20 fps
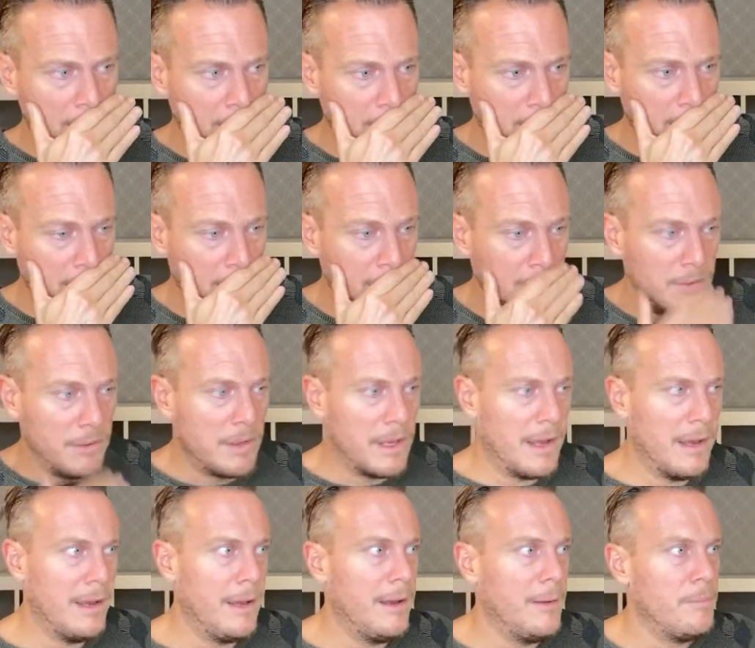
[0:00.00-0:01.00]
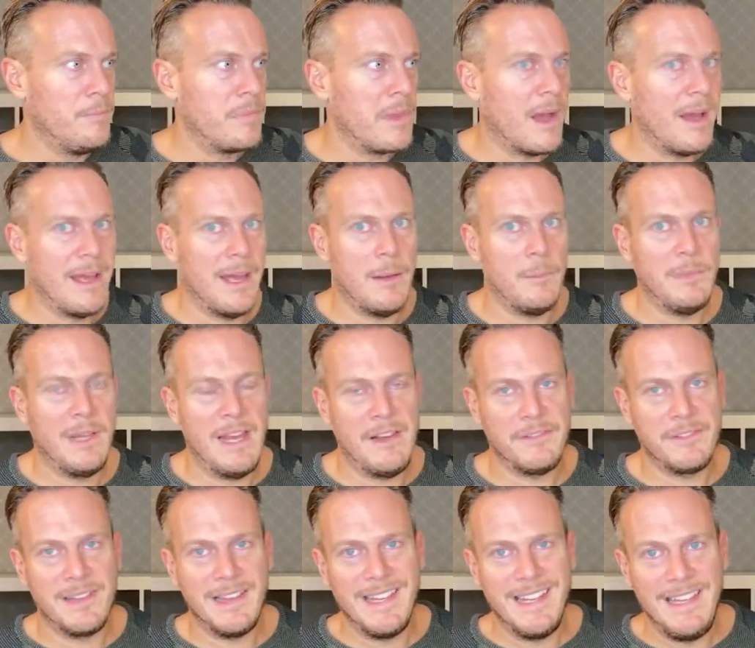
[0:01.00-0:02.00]
I am
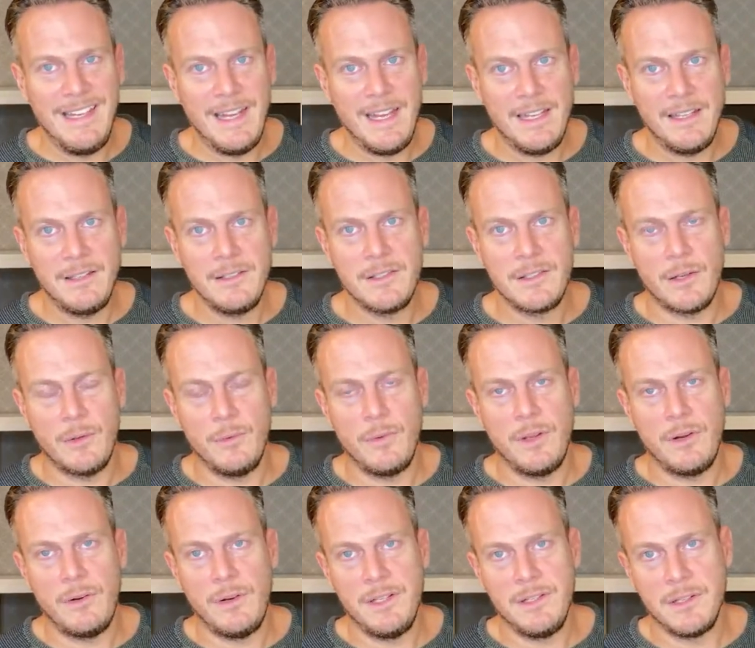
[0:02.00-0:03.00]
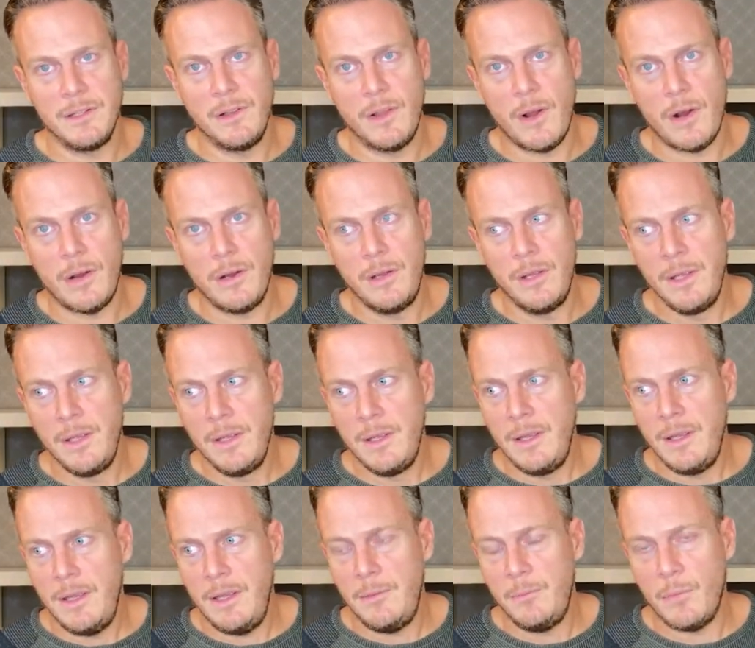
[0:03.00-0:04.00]
left-leaning, so there is a lot
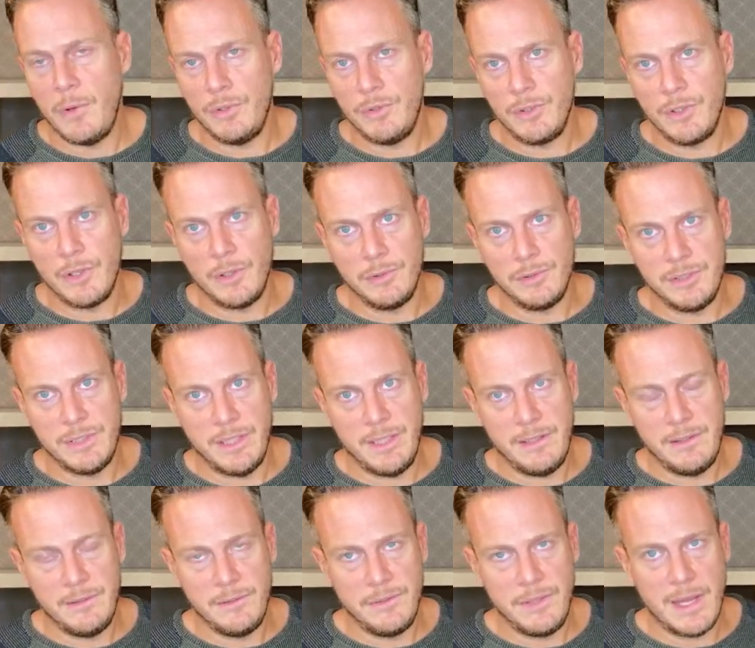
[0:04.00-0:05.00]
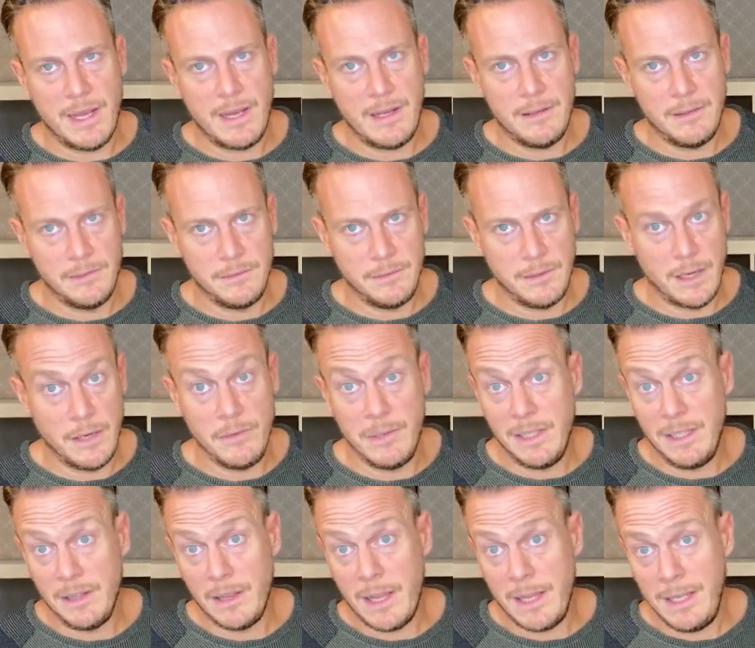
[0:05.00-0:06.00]
in modern culture that I
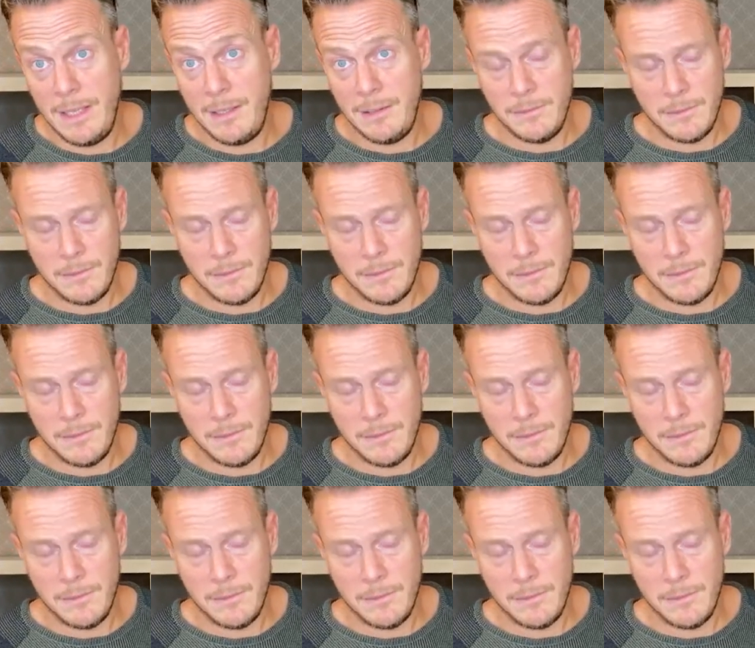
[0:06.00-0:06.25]
really like.